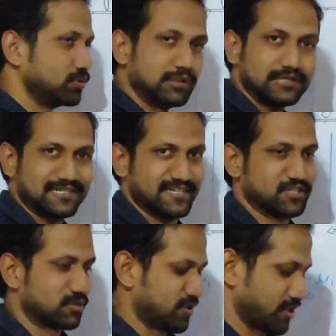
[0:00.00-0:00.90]
to
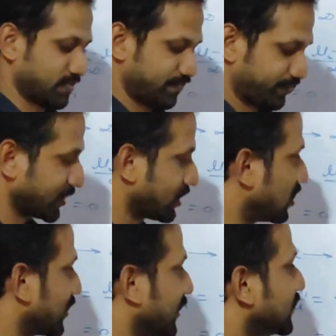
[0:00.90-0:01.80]
denser medium.
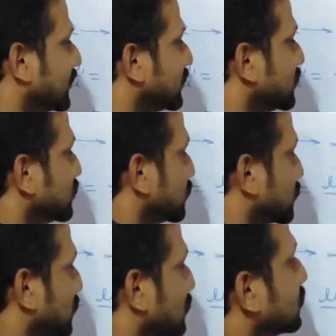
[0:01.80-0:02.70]
Okay,
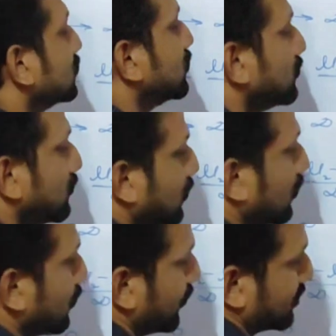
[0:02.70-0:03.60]
so
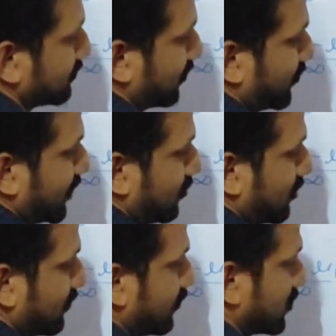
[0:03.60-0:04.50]
this one, middle
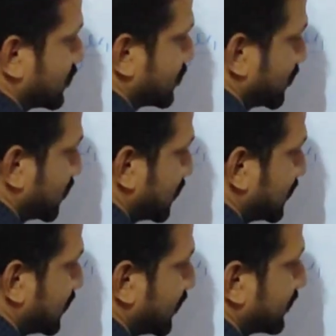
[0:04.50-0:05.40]
one, if you consider,
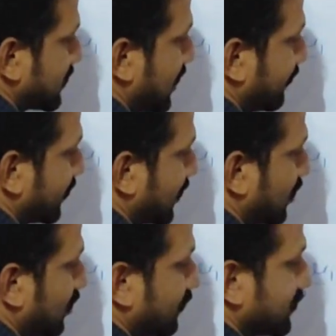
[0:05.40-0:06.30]
it is having
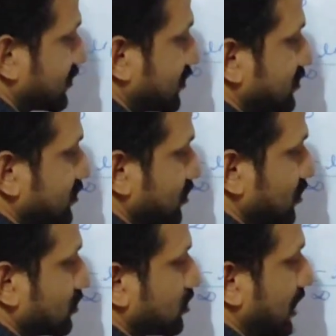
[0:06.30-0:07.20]
angle of incidence
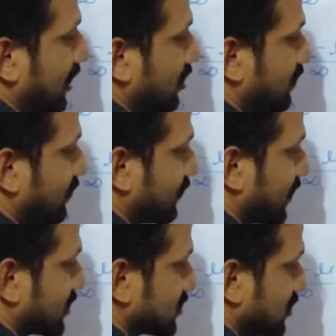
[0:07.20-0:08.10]
0, so angle of
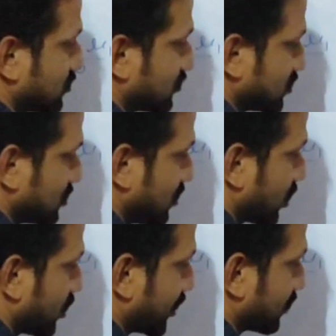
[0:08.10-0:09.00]
refraction also 0
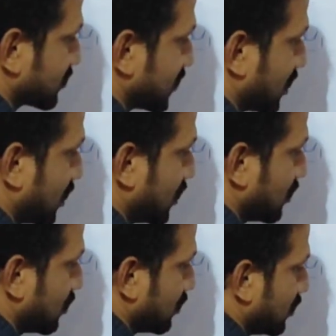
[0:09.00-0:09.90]
according to Snell law.
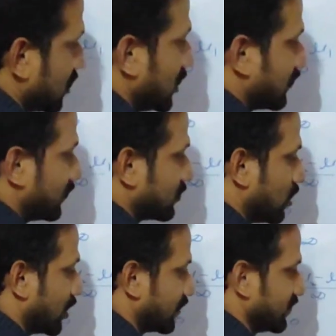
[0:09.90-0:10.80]
It will
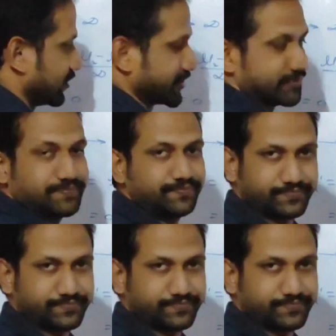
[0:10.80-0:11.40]
go undeviated.